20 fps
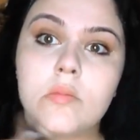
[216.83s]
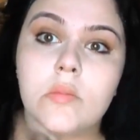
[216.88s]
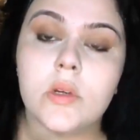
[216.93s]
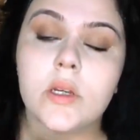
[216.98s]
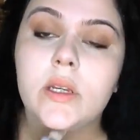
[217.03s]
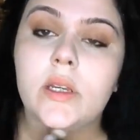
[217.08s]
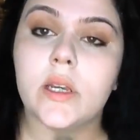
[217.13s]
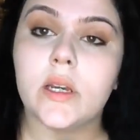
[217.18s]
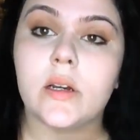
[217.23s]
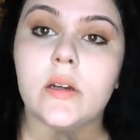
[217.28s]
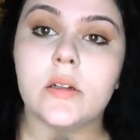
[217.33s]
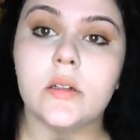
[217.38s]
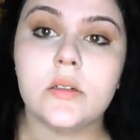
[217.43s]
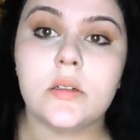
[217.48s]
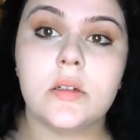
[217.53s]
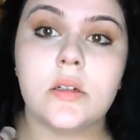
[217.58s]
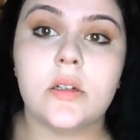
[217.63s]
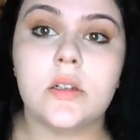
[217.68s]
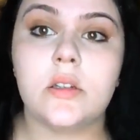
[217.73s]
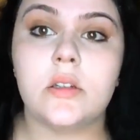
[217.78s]
But yeah,
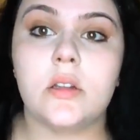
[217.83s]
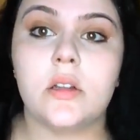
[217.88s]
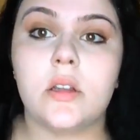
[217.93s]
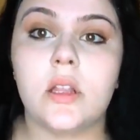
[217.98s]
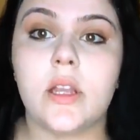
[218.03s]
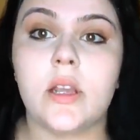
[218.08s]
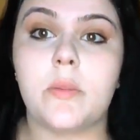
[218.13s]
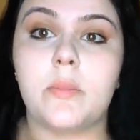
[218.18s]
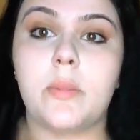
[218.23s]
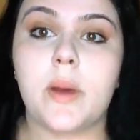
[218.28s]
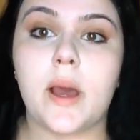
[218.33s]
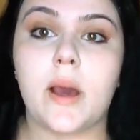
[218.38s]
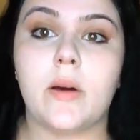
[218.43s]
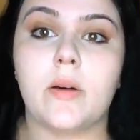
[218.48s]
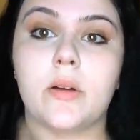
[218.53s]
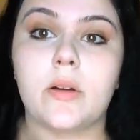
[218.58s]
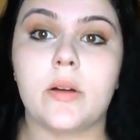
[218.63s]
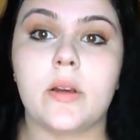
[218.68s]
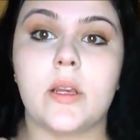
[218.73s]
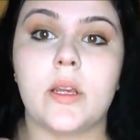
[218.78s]
you look like a
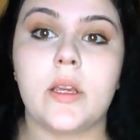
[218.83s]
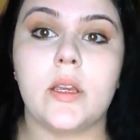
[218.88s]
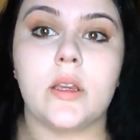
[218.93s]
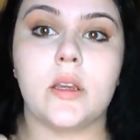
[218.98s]
powder